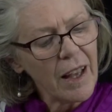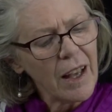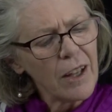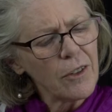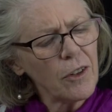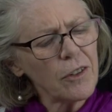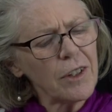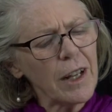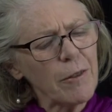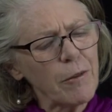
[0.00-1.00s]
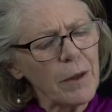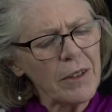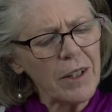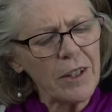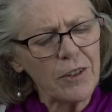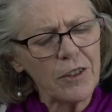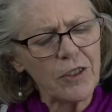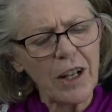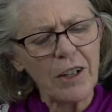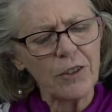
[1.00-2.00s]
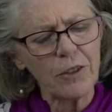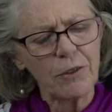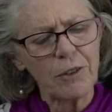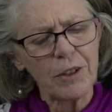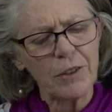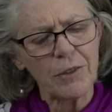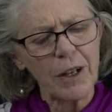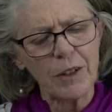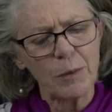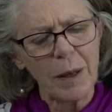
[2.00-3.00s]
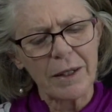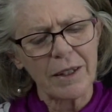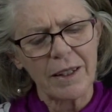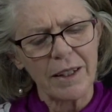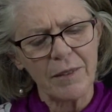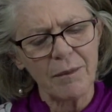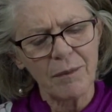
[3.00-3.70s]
"Not enough wind here to change your friend's face back again,"